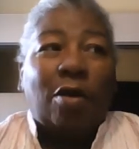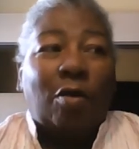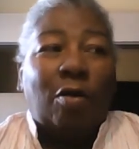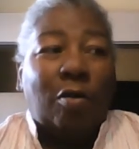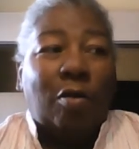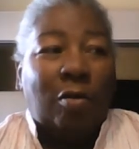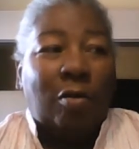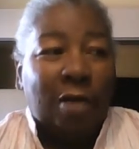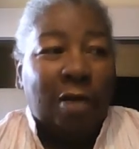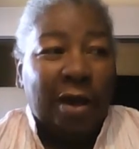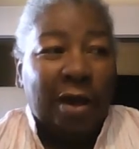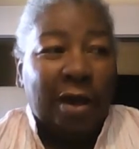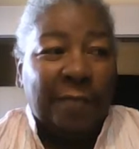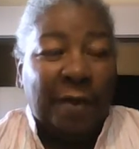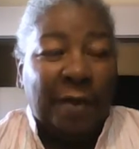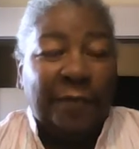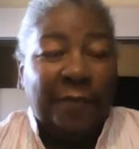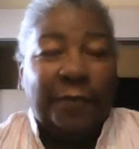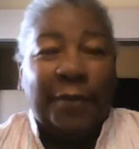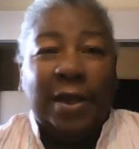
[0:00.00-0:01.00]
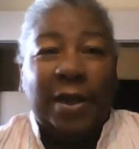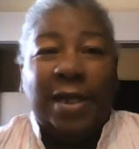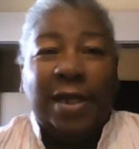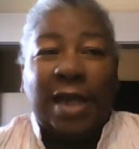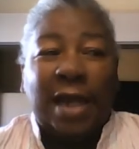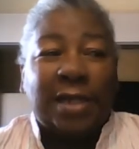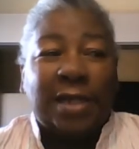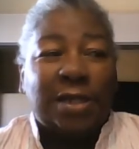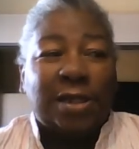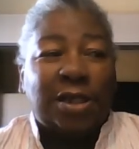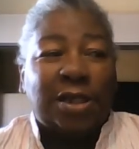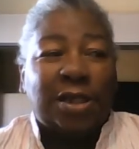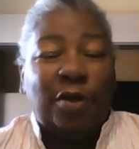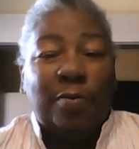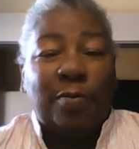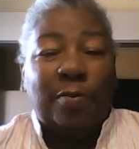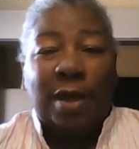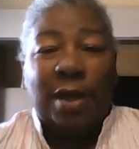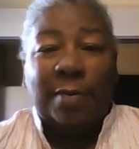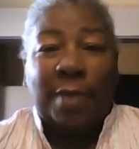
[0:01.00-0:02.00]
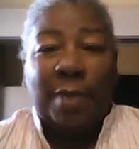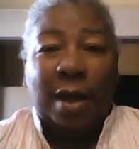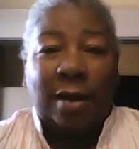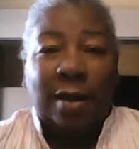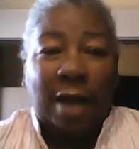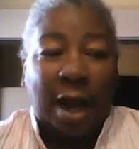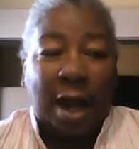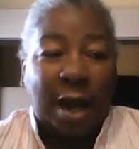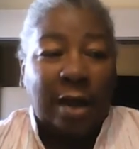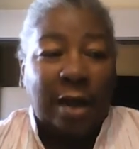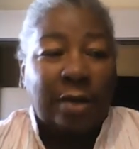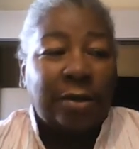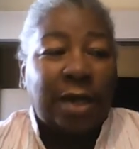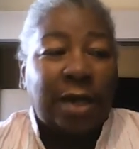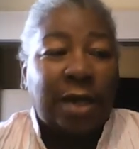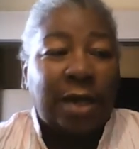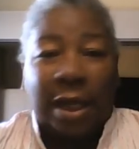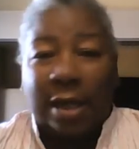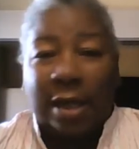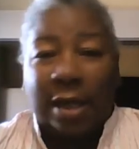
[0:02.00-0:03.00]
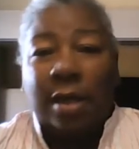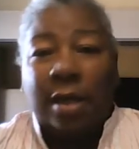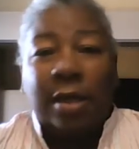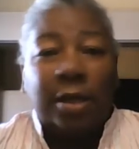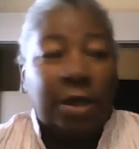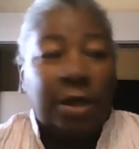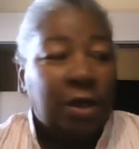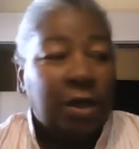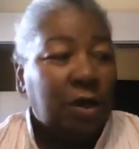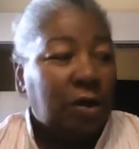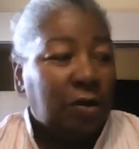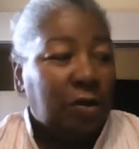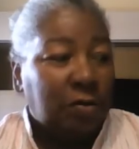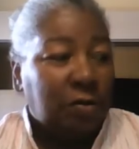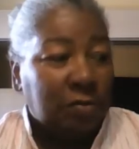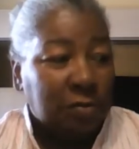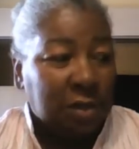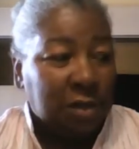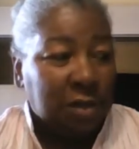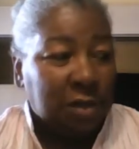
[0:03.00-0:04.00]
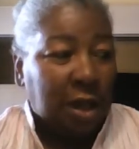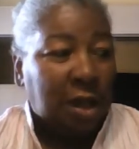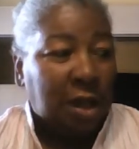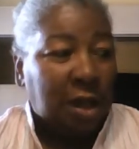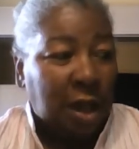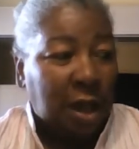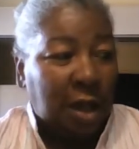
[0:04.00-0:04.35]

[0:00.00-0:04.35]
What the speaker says: or if my friend hadn't told me about ironing, the